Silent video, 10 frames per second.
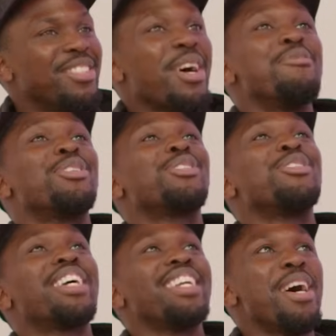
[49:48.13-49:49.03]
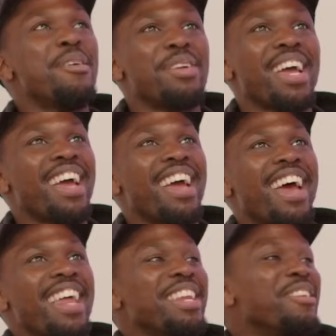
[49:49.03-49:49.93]
So I'm just looking up there,
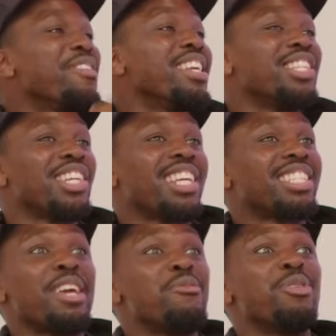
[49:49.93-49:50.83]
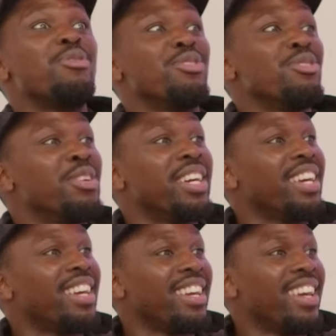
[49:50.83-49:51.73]
and then eventually I say, will you?
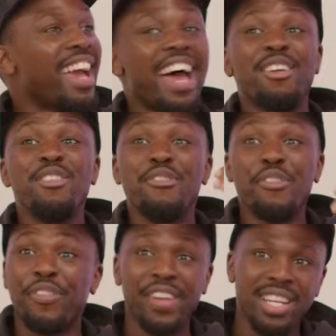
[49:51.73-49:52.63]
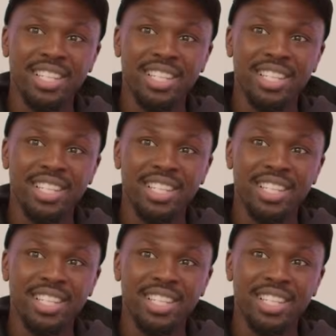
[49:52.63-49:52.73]
I don't even finish.